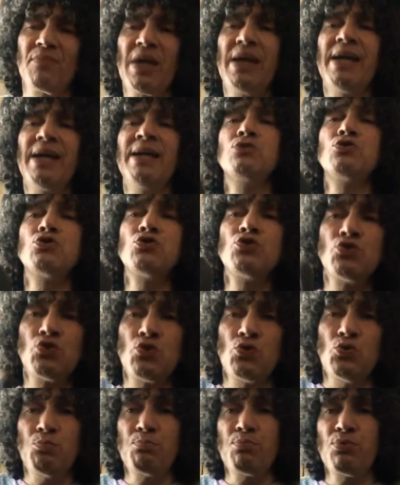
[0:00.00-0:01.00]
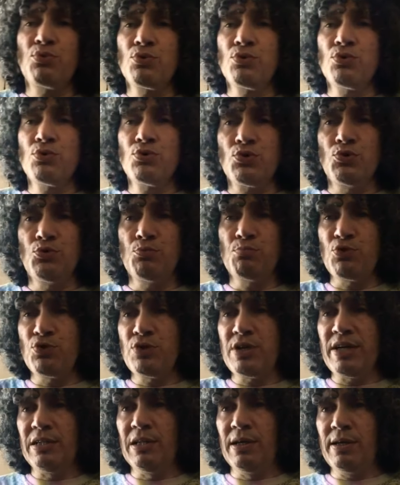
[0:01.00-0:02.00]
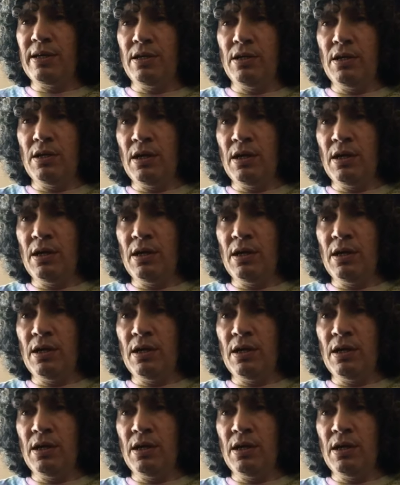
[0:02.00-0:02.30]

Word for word: It's super delicate.